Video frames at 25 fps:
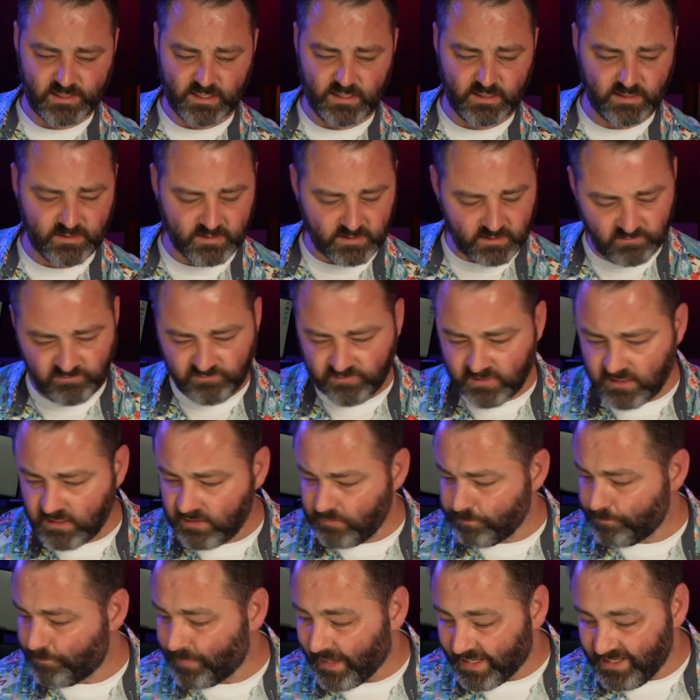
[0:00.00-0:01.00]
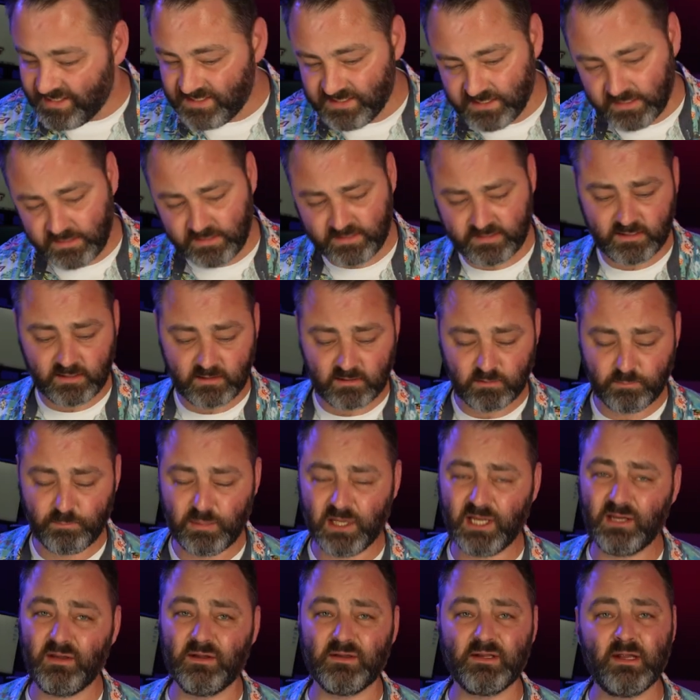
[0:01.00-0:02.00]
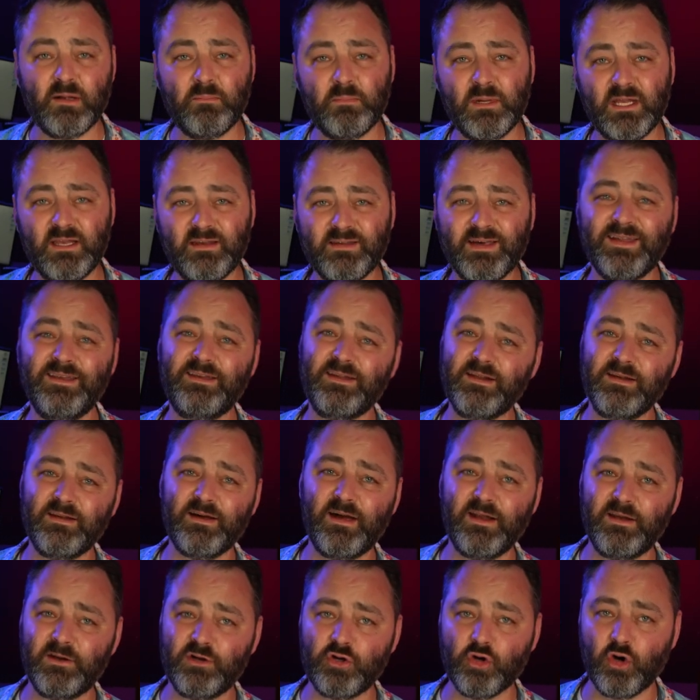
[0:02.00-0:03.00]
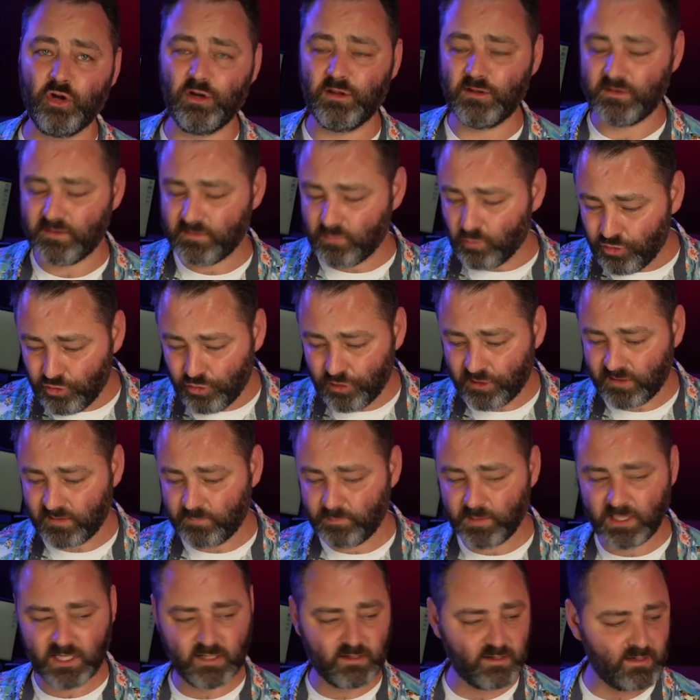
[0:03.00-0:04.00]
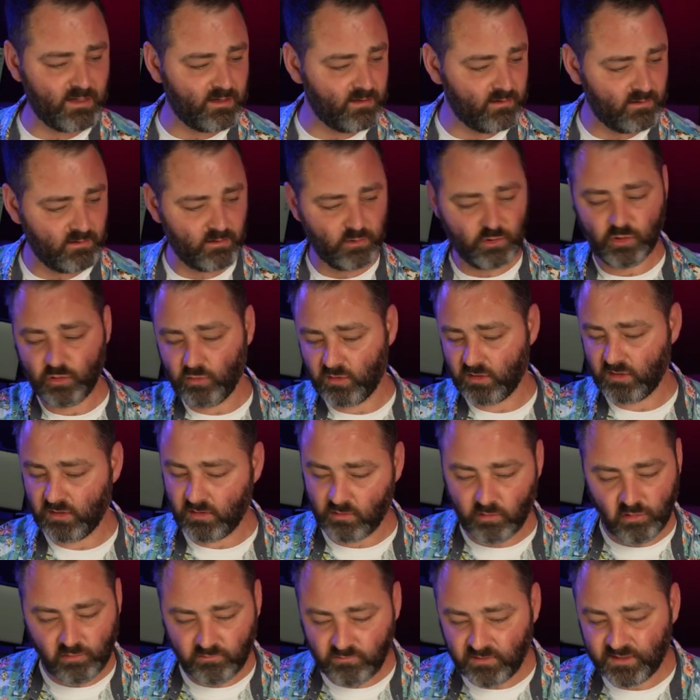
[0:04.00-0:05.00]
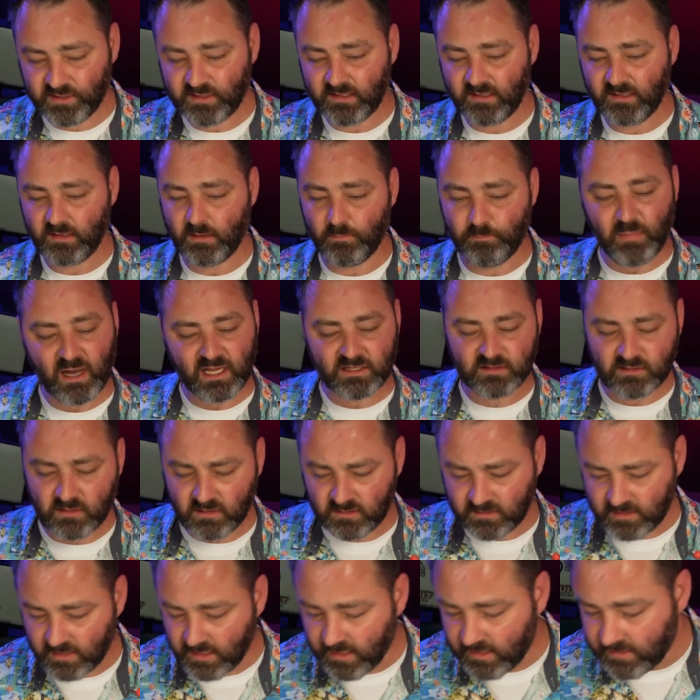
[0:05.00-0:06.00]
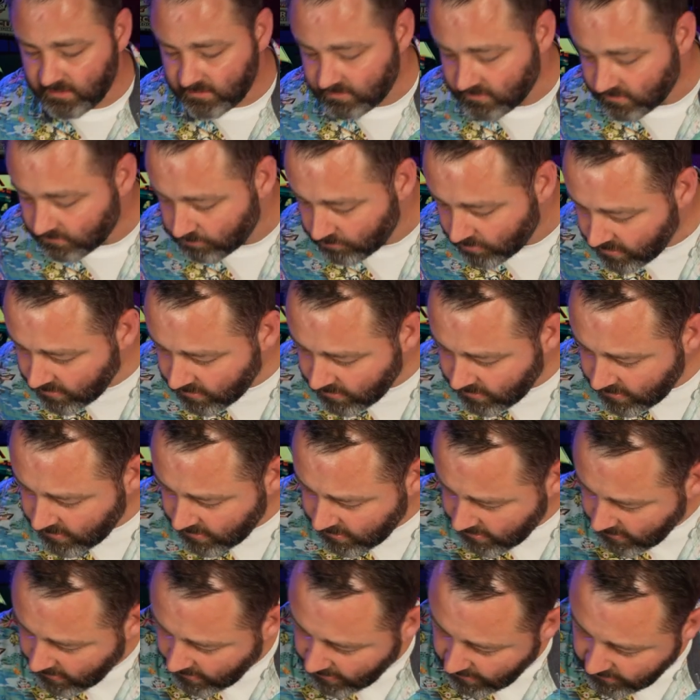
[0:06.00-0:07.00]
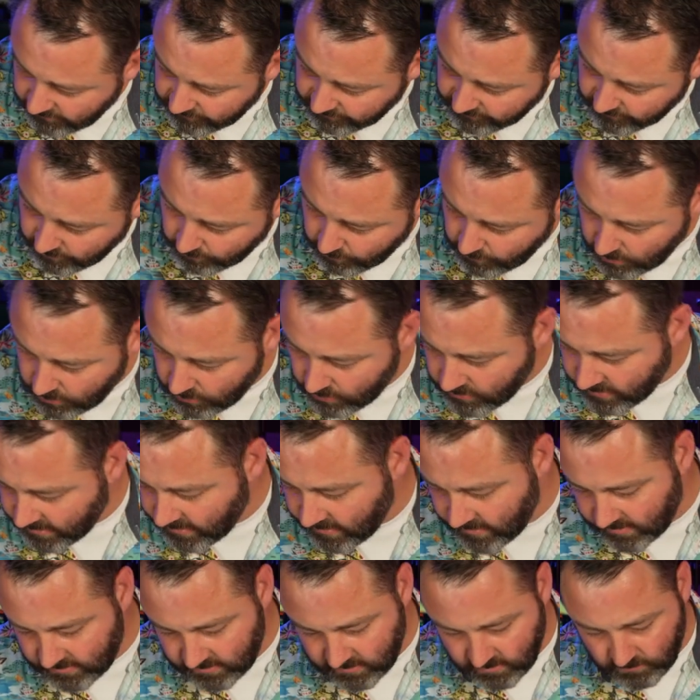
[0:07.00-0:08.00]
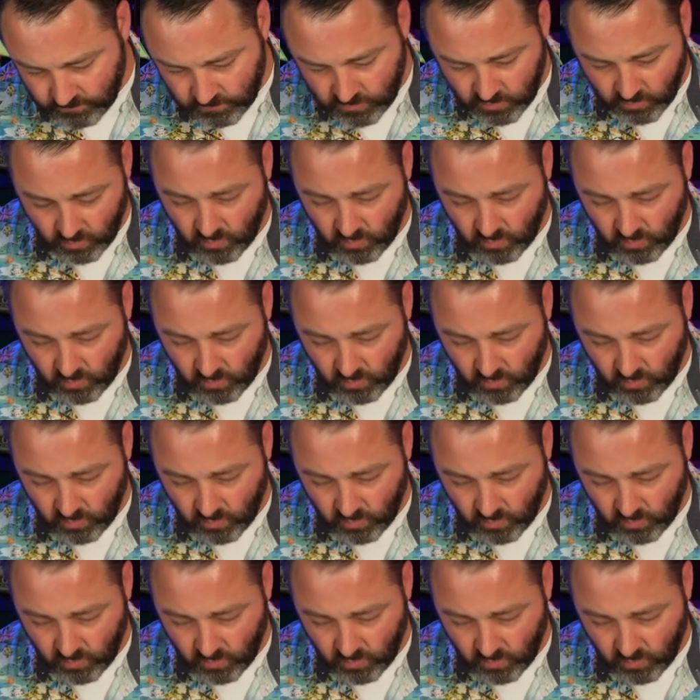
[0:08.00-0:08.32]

is a very basic set of pedals. I mean, $99. What do you expect? And, you know, obviously a bundled item. From looking at them,